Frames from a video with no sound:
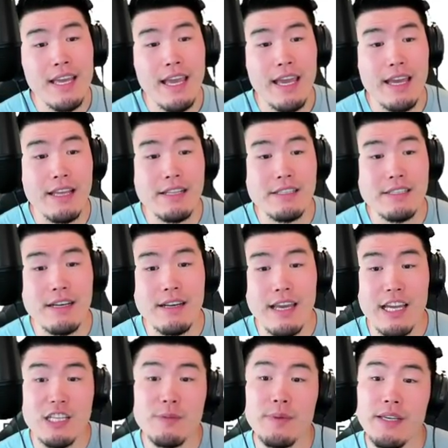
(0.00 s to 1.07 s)
and uh,
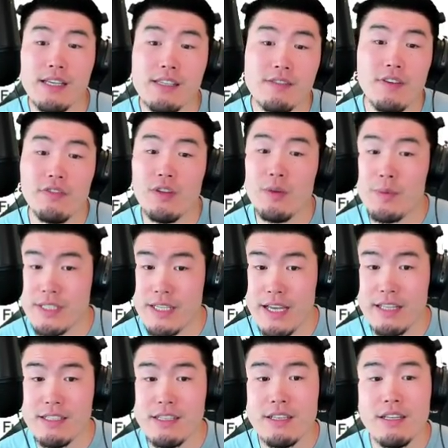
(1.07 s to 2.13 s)
HP is
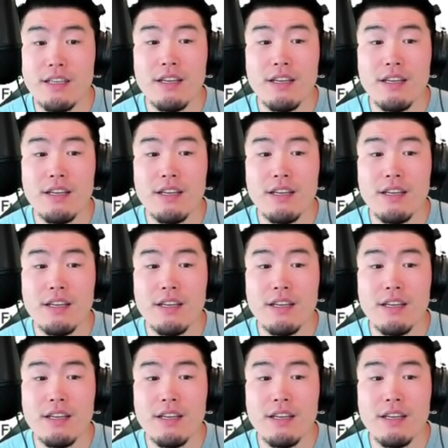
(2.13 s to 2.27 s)
50%